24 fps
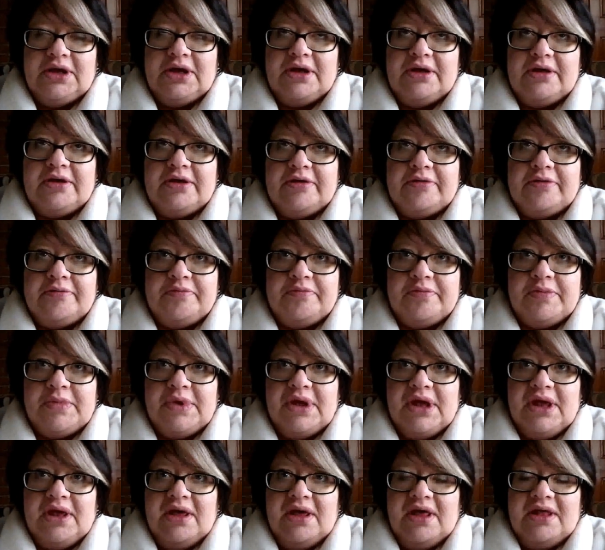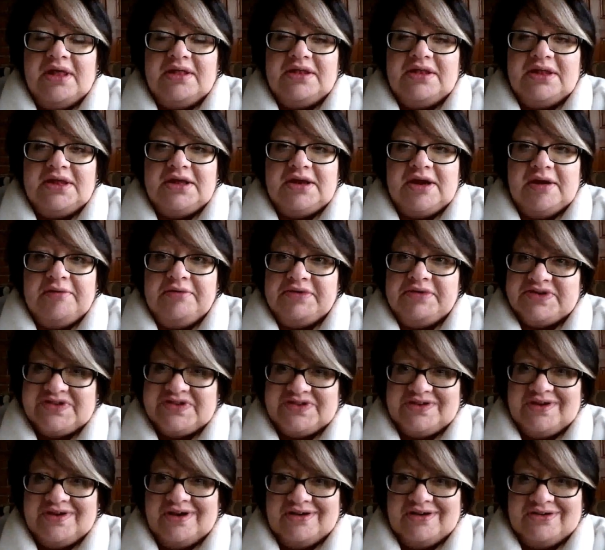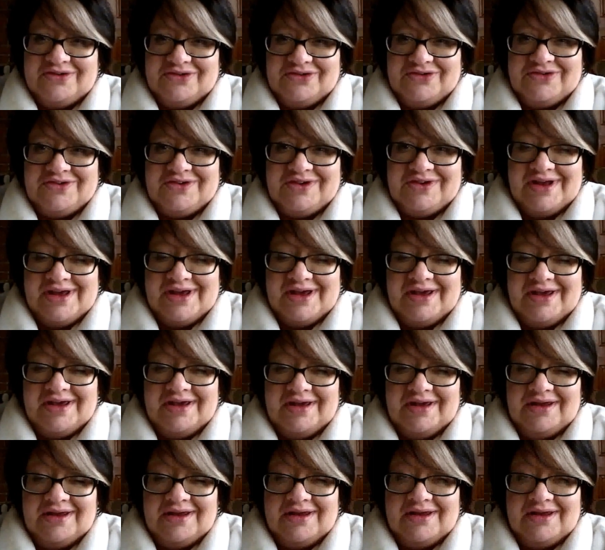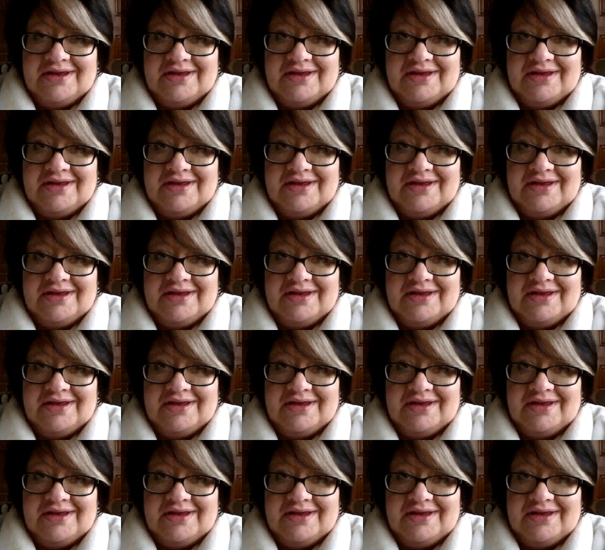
And then I went to the doctor today,